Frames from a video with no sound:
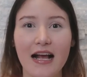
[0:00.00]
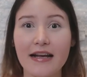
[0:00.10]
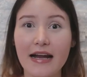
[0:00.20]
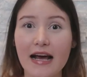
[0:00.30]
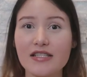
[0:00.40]

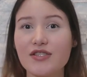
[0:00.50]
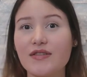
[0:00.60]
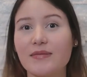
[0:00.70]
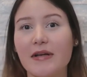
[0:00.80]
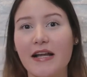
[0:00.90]
And I asked
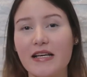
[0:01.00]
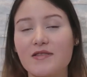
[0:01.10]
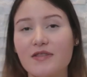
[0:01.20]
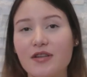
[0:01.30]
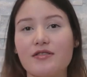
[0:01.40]
you in my
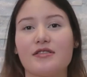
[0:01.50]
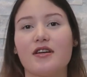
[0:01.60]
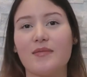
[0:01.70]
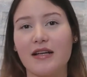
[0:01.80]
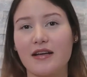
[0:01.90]
last video to
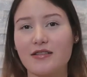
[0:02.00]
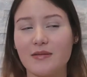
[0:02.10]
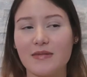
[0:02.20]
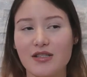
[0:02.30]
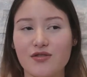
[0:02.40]
tell me like
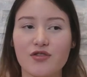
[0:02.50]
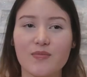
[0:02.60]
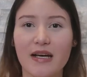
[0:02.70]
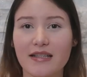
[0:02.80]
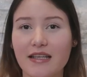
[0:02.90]
some like
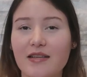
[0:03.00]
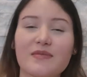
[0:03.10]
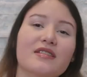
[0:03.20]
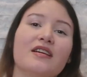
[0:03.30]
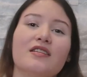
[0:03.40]
douchebag
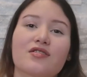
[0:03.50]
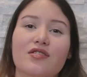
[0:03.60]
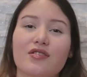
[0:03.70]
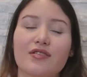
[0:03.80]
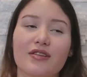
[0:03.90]
names.
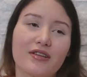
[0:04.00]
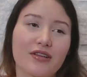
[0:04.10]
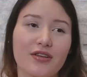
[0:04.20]
So you